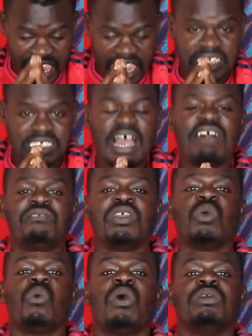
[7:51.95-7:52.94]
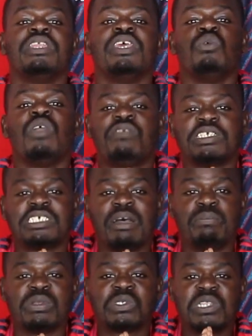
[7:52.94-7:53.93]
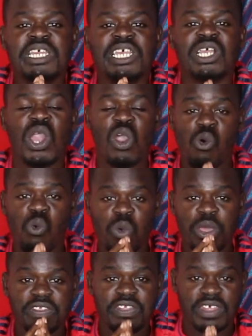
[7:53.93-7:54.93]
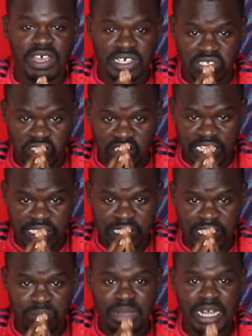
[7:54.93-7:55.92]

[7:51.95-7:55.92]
age, having won the UEFA Champions League with Chelsea.